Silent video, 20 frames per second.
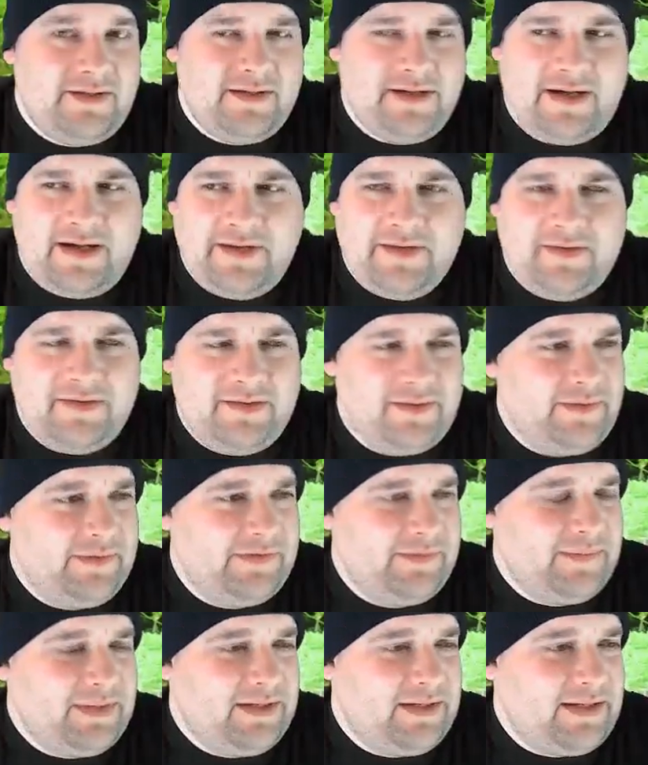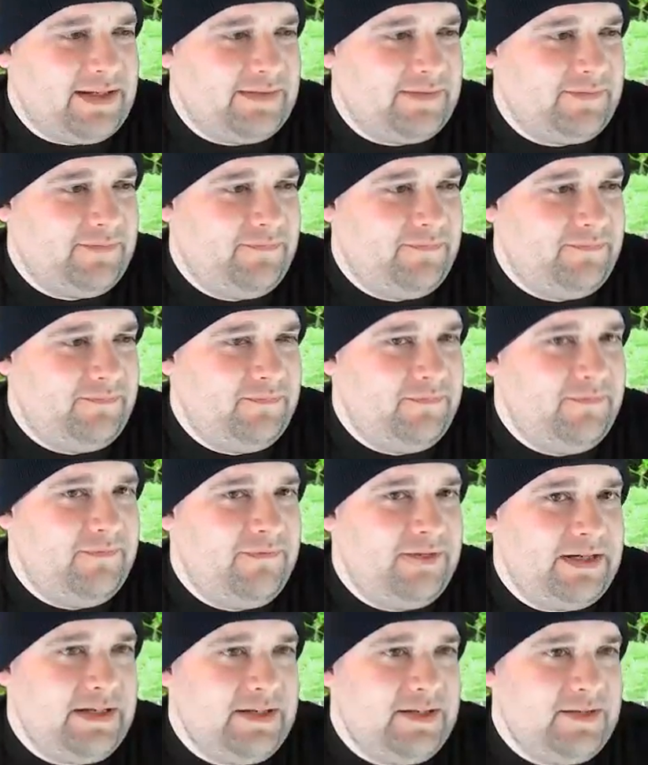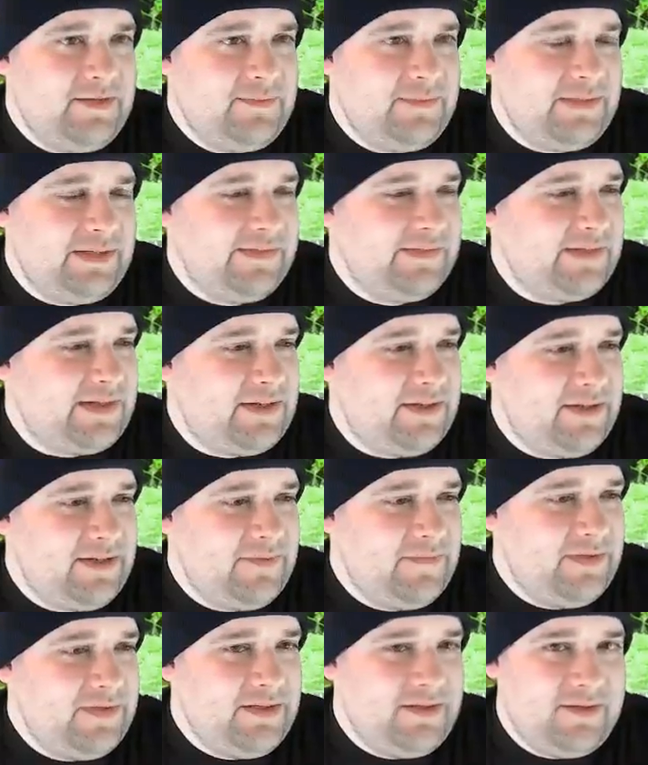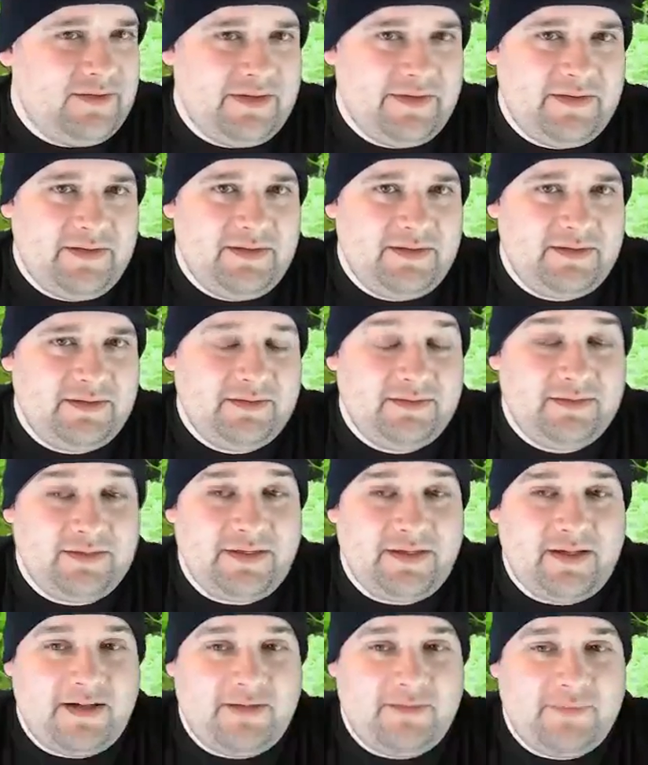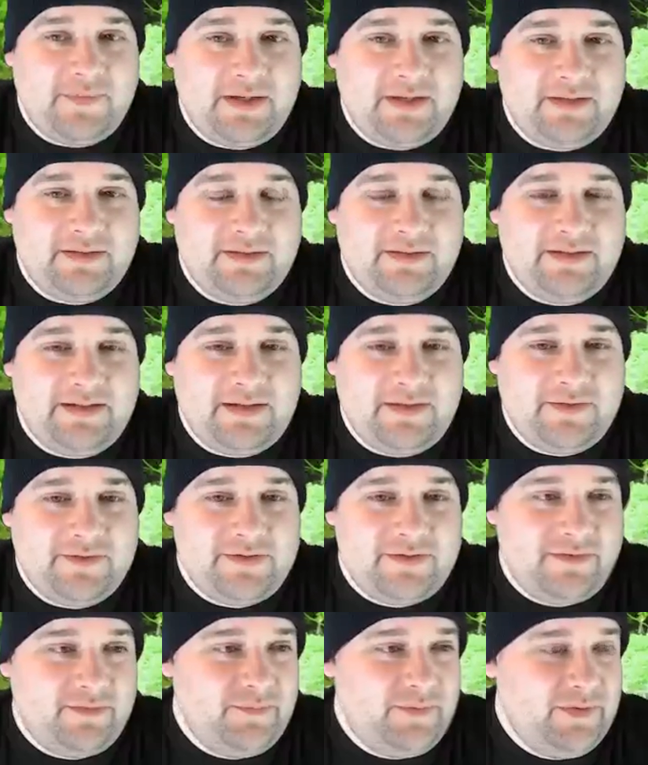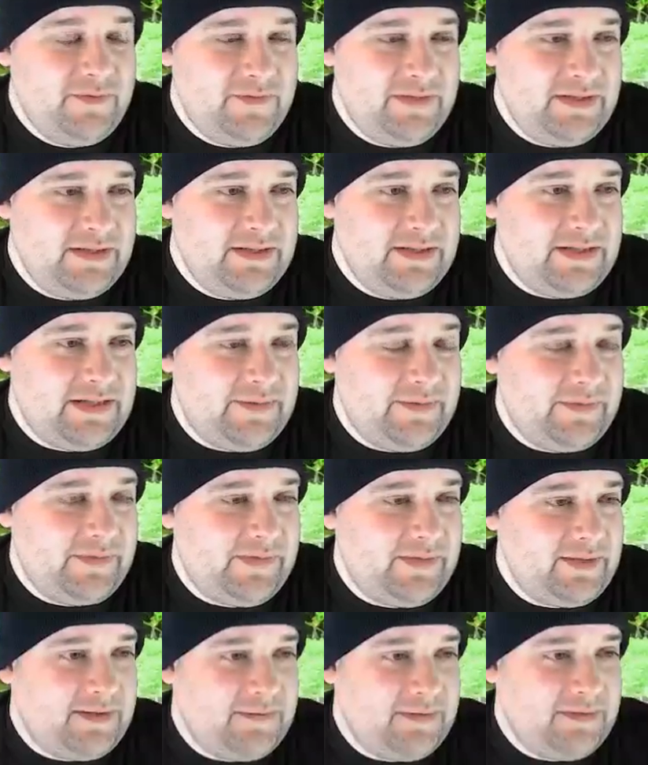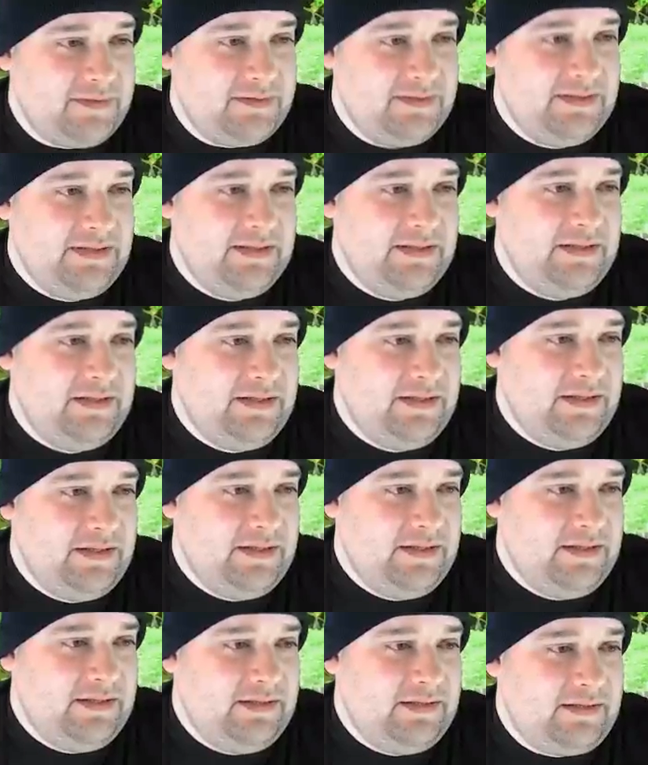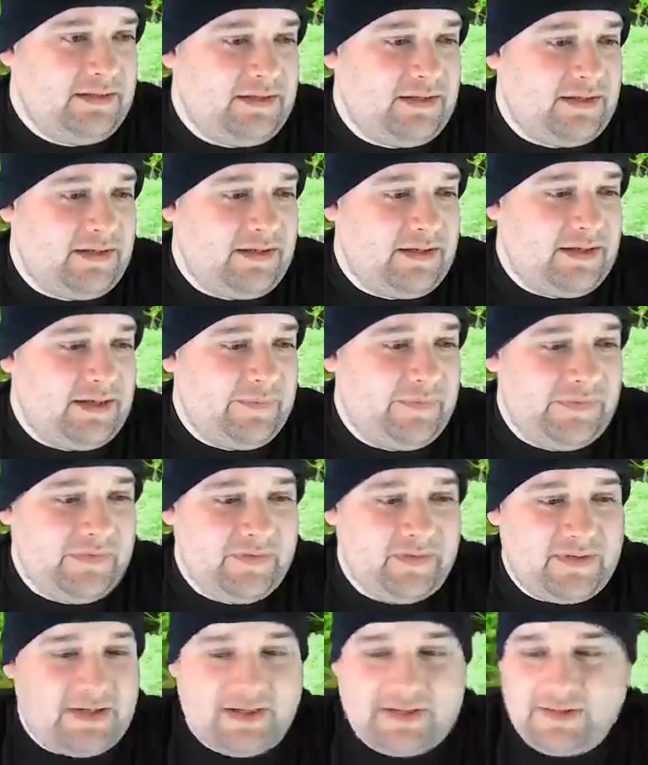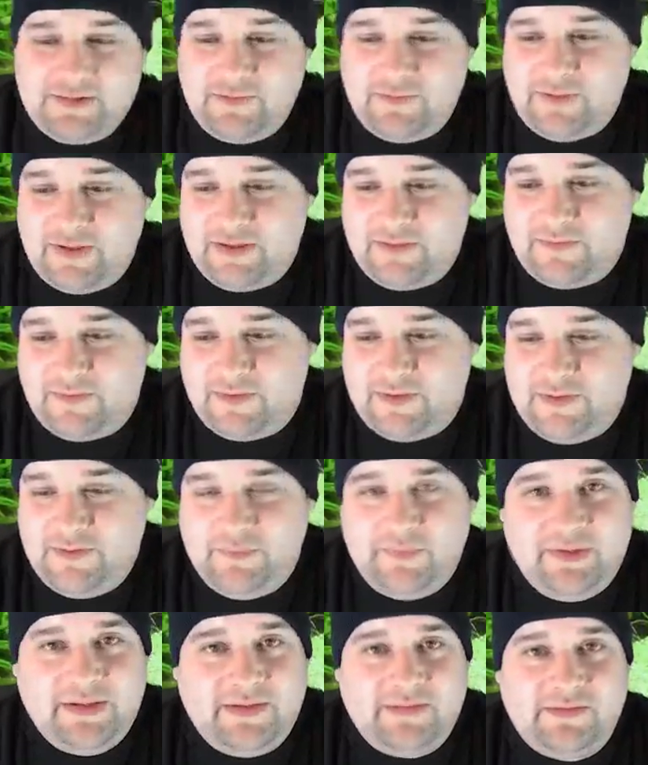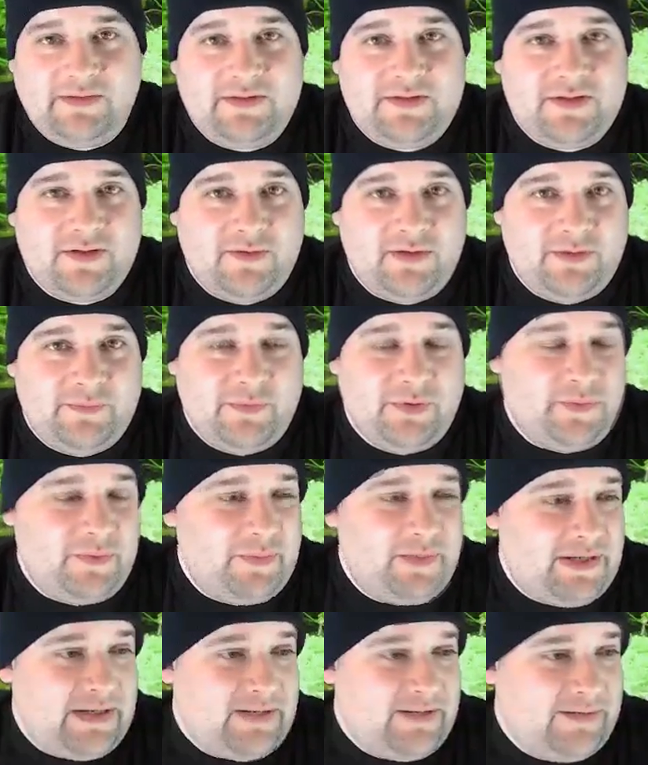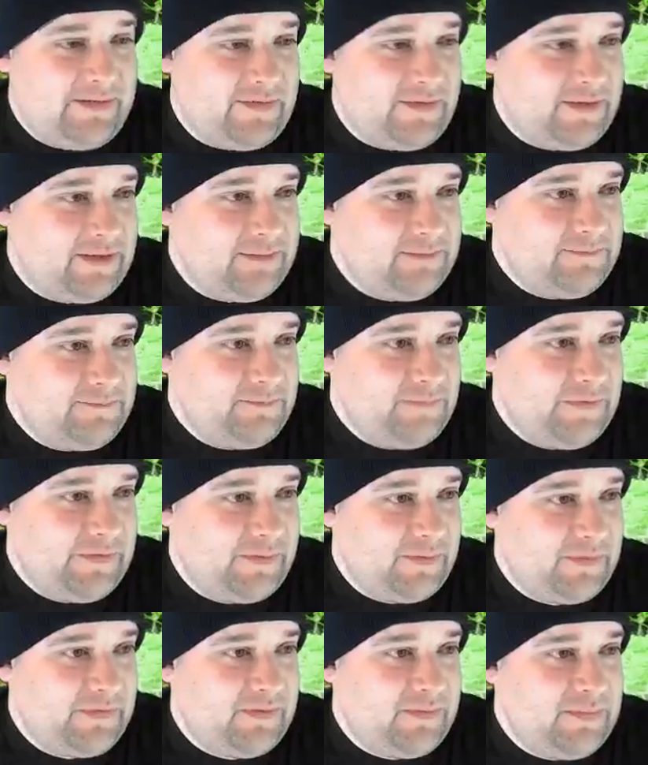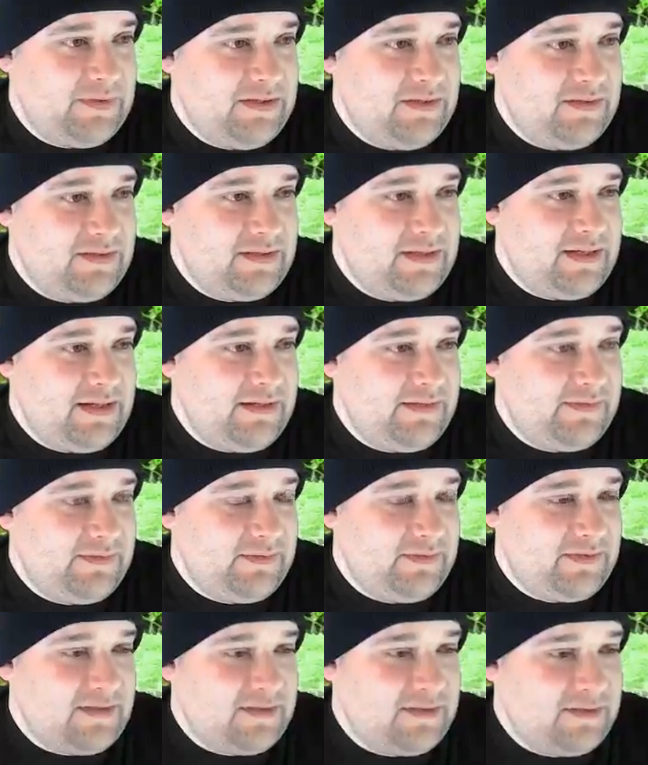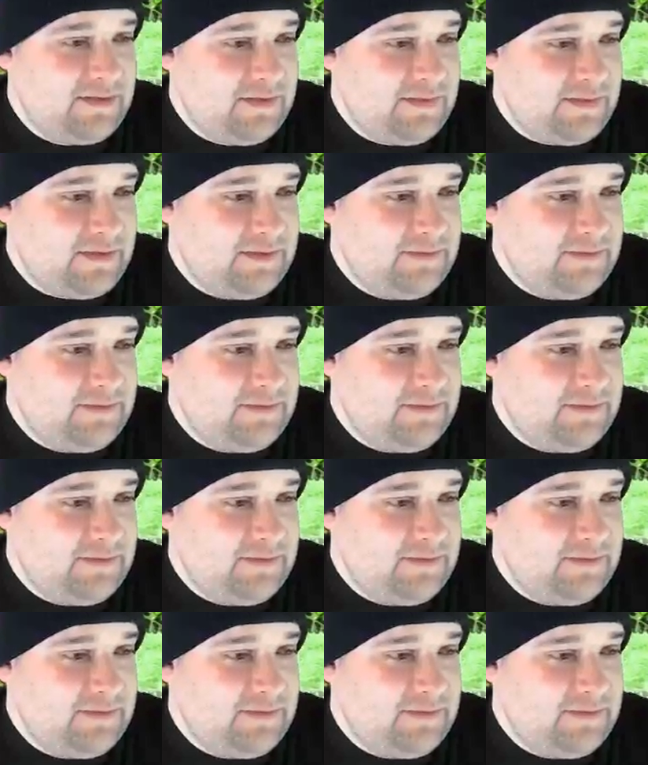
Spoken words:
I think that was in my last video, my Saturday video. I think I got my yellow shrimp moved in, and that was the end of it. I'm still actually waiting for UPS to show up with my power strip. It's supposed to be here today, still not delivered.